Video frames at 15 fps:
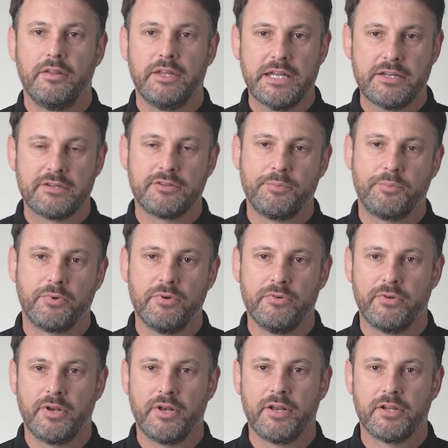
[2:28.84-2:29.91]
The industry
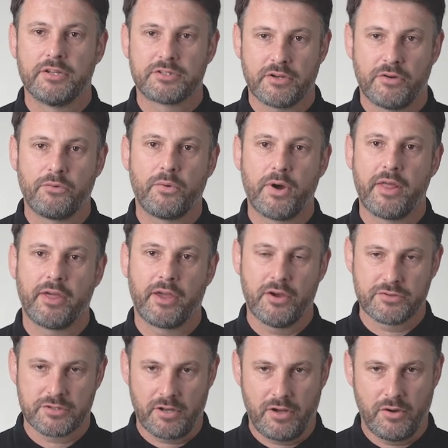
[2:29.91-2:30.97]
proven software that
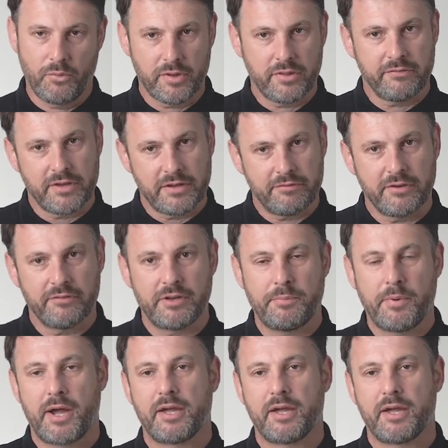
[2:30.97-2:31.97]
goes along with the V50